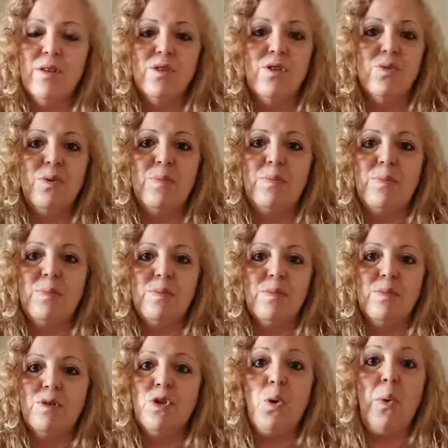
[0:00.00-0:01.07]
do a
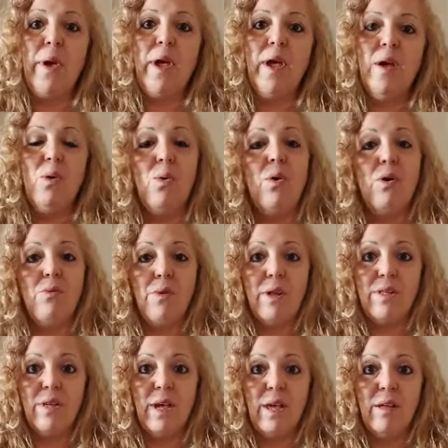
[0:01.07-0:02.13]
square or a
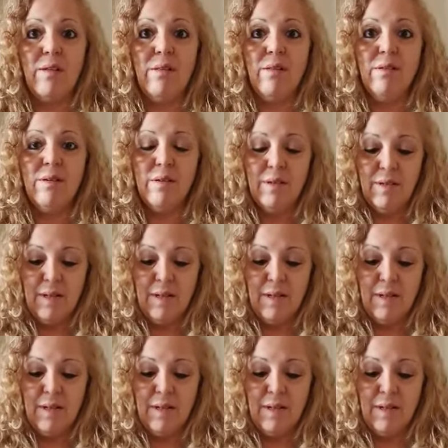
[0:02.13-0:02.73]
rectangle,